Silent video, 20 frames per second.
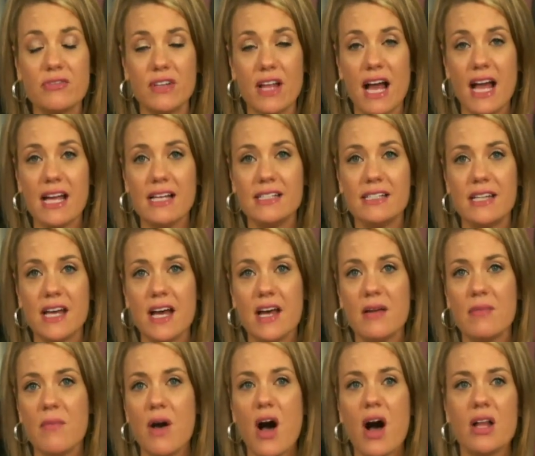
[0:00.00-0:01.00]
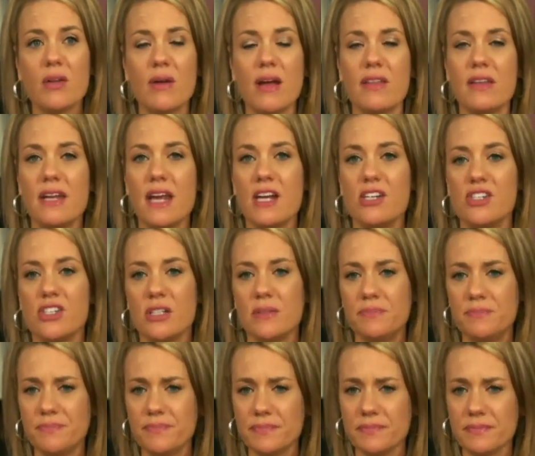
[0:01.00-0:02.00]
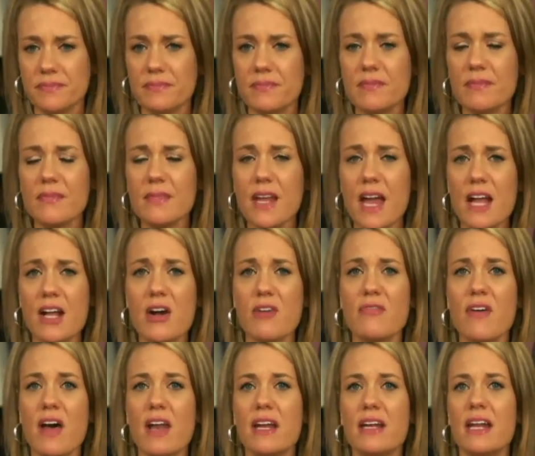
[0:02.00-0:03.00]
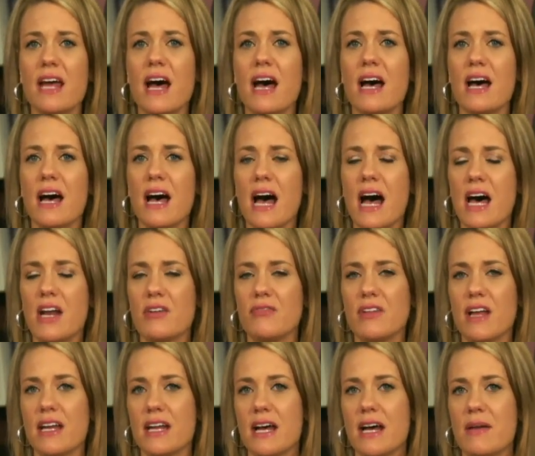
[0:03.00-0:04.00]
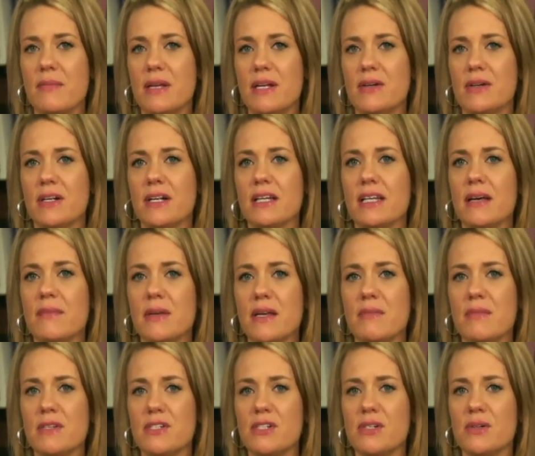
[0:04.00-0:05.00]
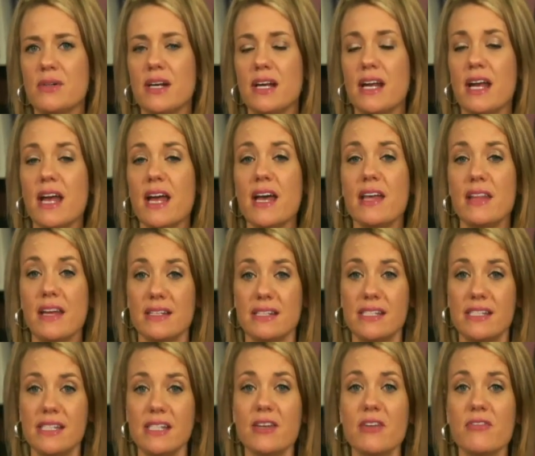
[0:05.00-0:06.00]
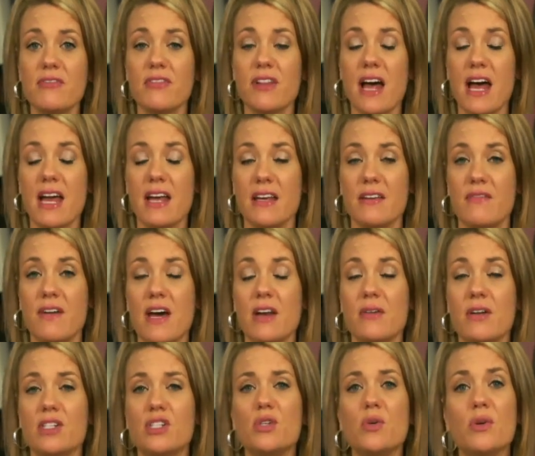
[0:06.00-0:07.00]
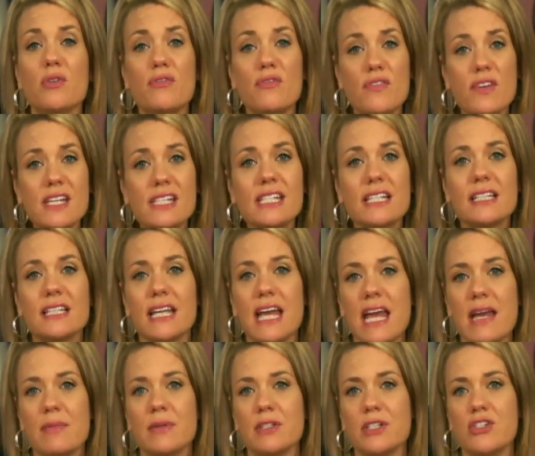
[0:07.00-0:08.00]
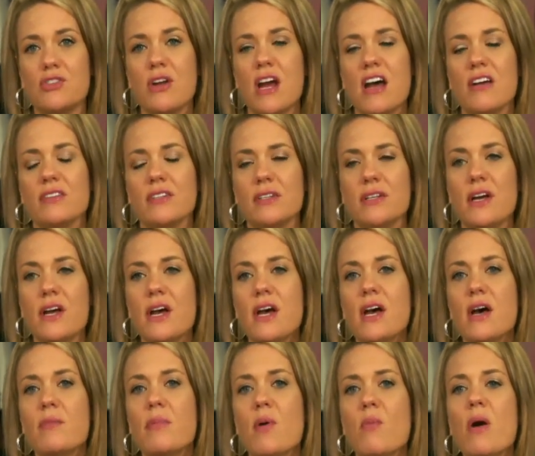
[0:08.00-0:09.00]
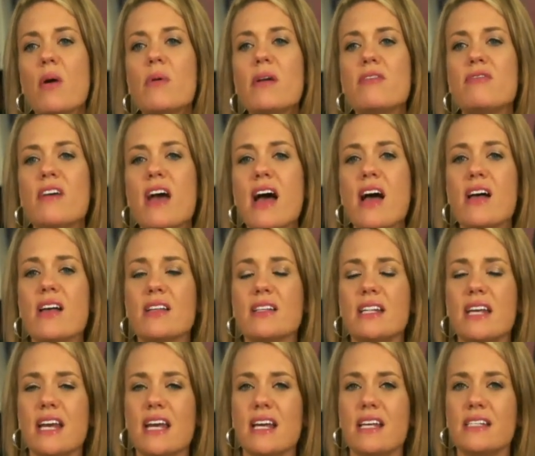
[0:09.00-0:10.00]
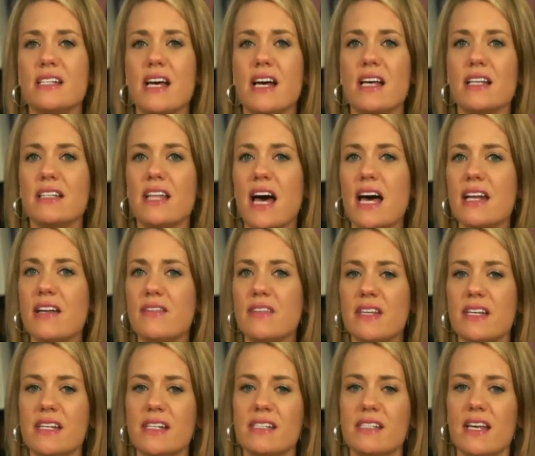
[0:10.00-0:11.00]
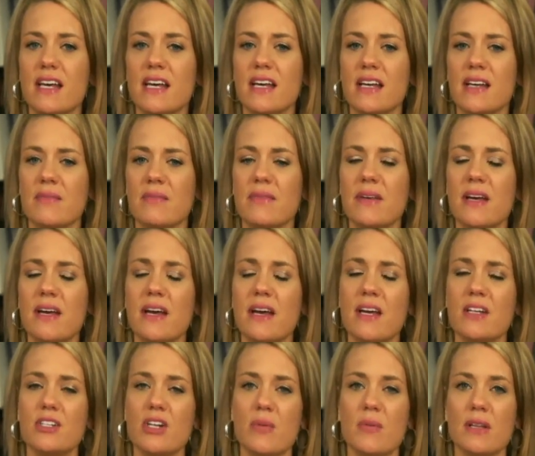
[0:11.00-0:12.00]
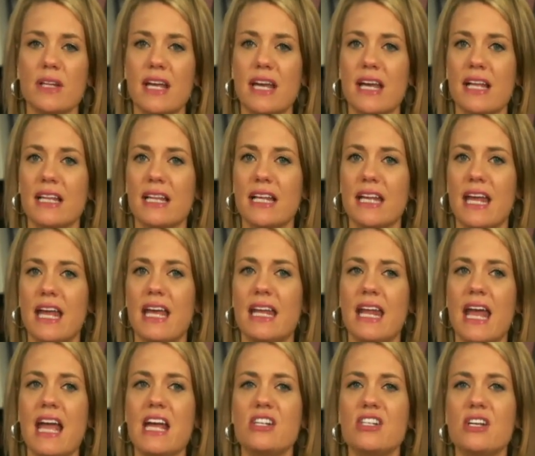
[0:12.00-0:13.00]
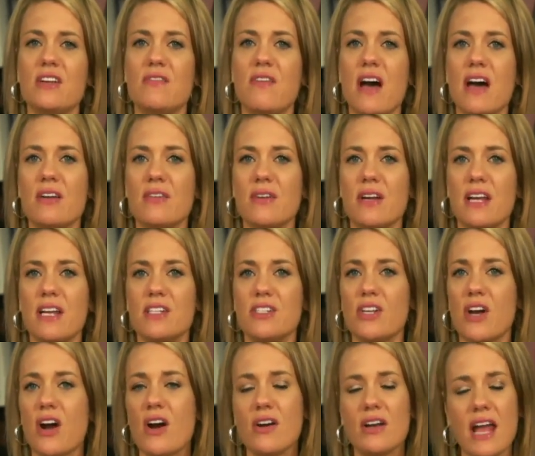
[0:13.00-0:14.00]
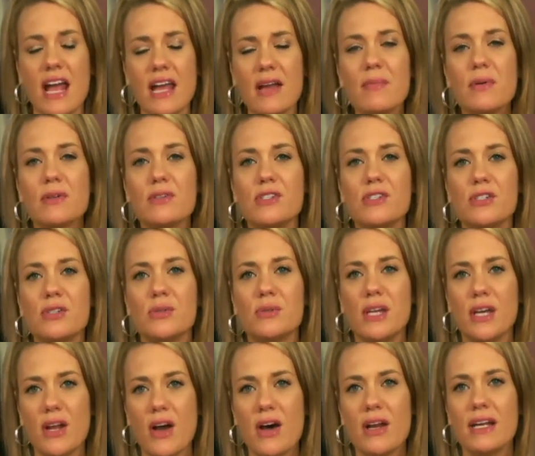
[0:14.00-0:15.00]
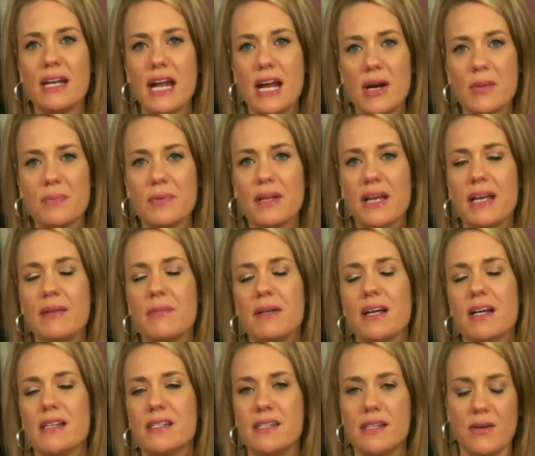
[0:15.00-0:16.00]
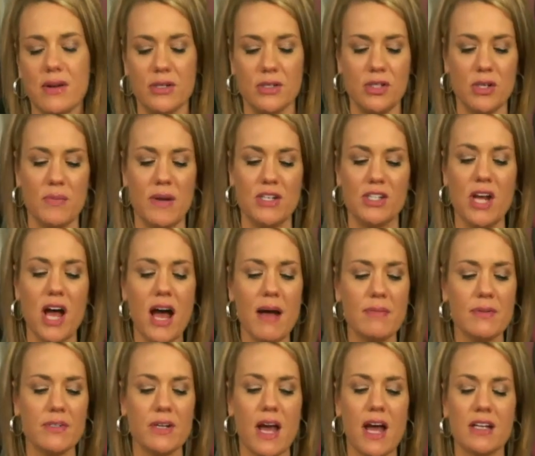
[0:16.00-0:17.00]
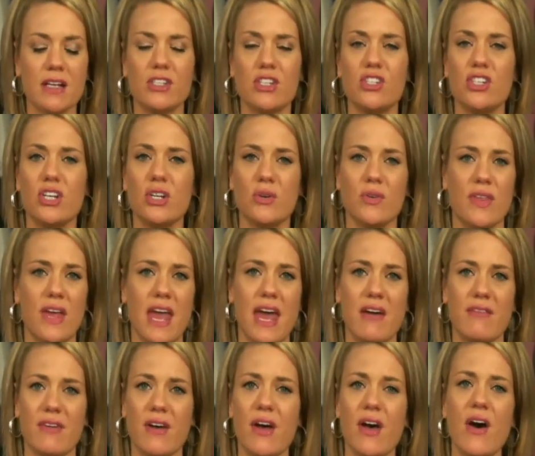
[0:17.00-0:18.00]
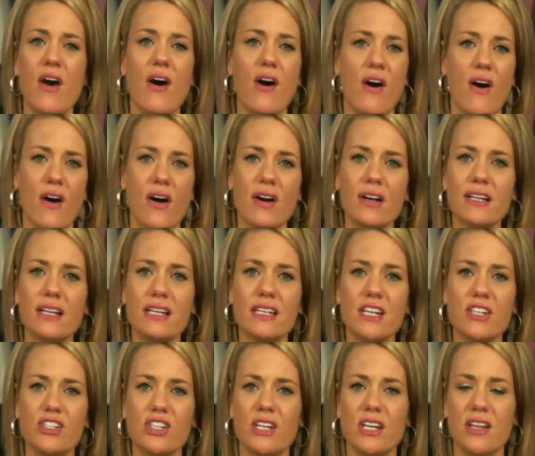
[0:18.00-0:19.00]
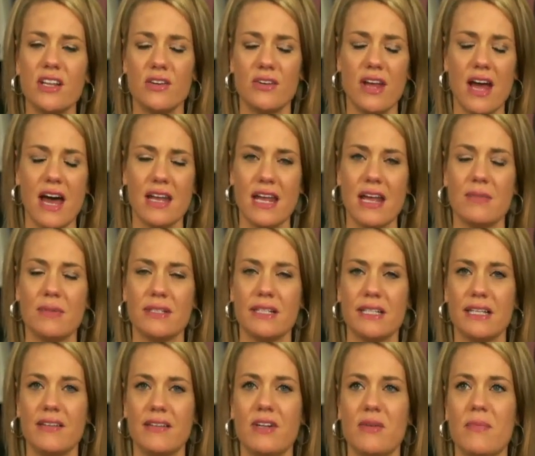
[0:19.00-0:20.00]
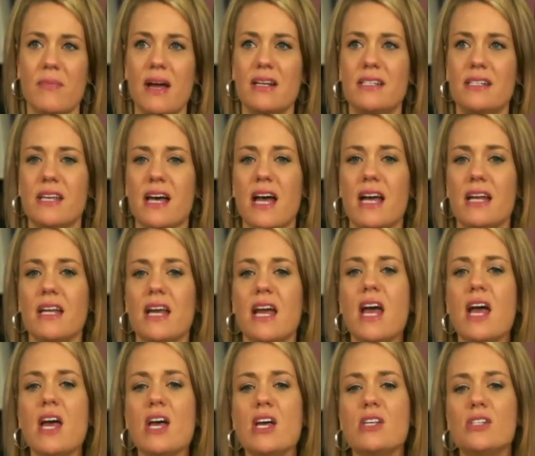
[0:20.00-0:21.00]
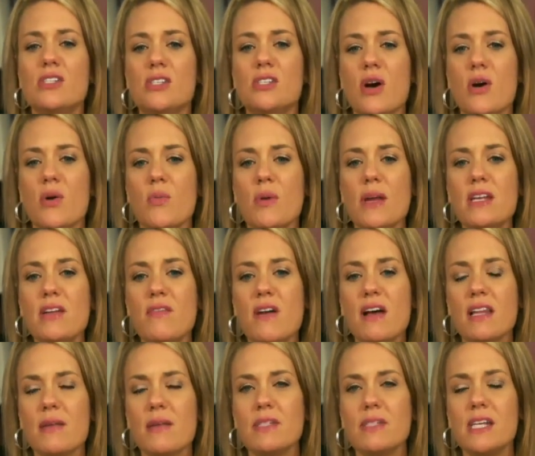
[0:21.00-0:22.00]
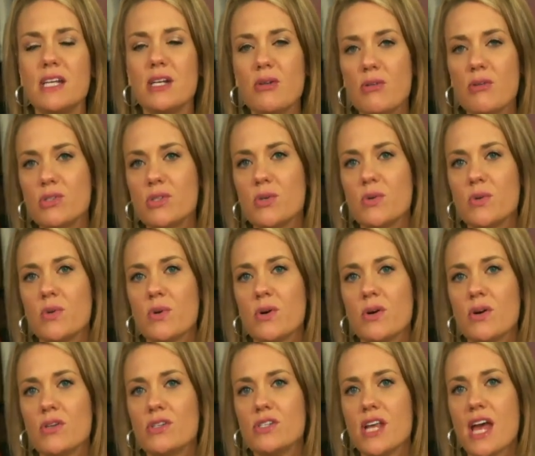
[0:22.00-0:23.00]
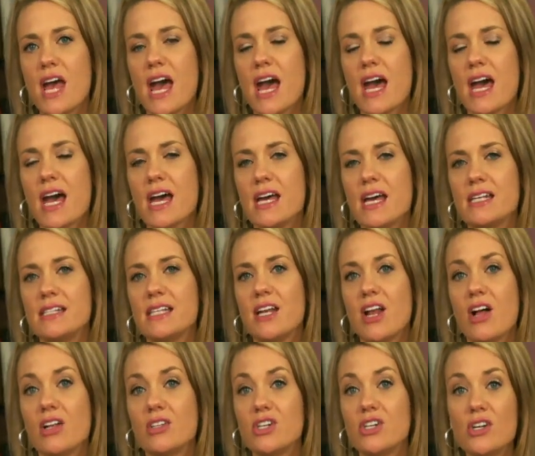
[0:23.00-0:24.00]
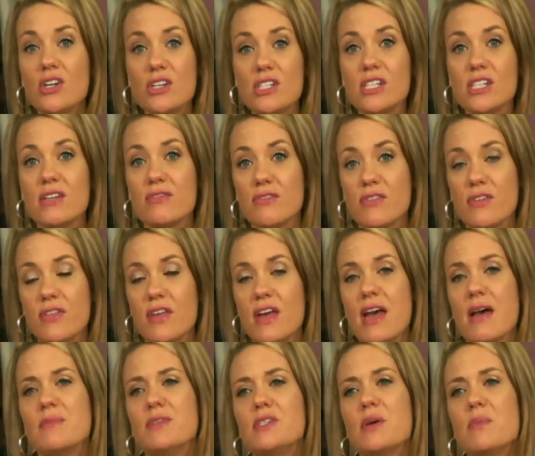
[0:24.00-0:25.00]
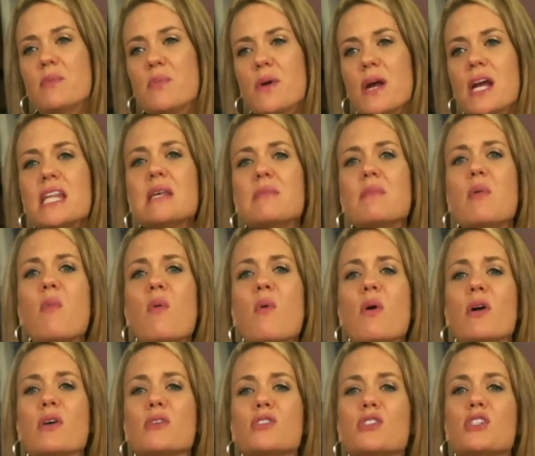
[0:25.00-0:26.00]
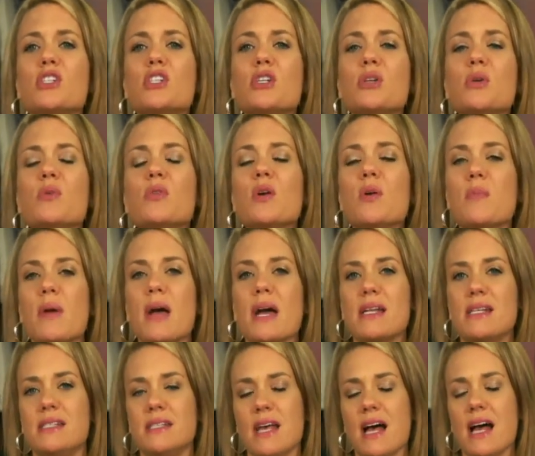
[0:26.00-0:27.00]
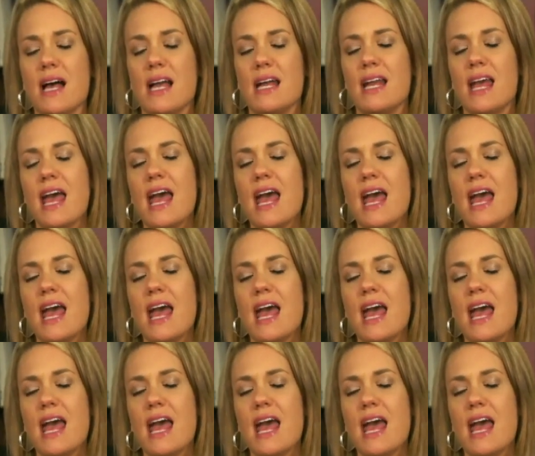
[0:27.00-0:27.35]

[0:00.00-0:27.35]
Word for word: Flight um, all around the nation. I co-founded a, a Honor Flight hub here in Columbia, Missouri, that's still flying veterans who are physically able to travel. But what we found is a lot of these um, terminally ill and, and aging veterans aren't able to get on an airplane because they're on too much op oxygen or they have a heart condition and they're not able to leave their bedside. So we developed Hero Tours as an alternative for them to bring the memorials to their bedside